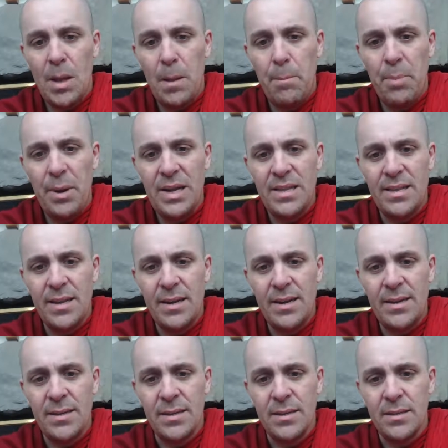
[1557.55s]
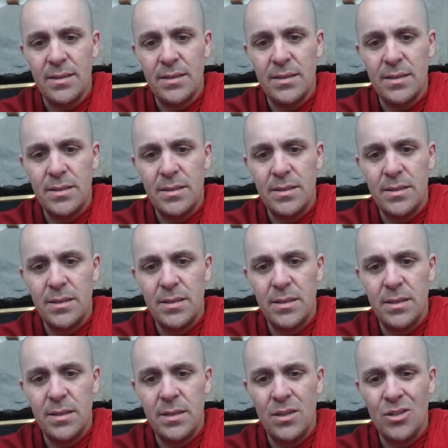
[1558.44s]
but
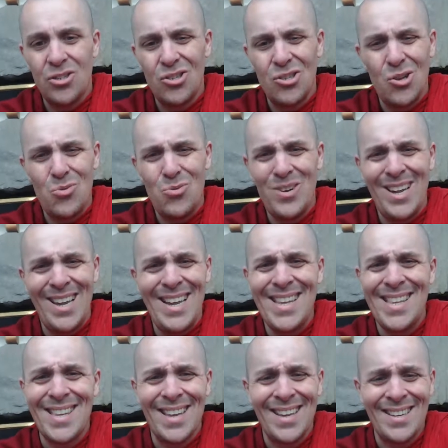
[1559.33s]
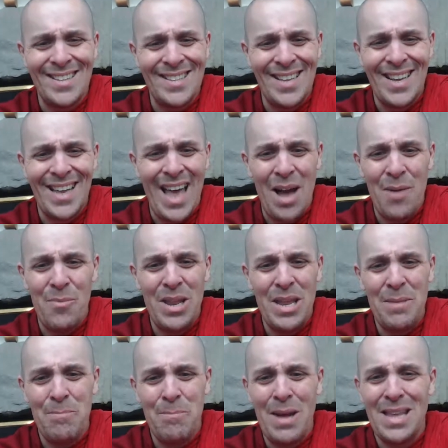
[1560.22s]
there's no need to like how
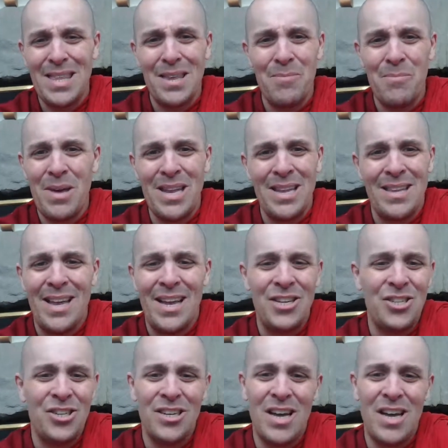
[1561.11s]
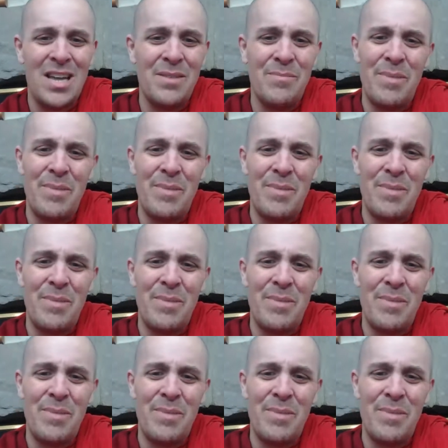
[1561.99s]
many metta meditation, guided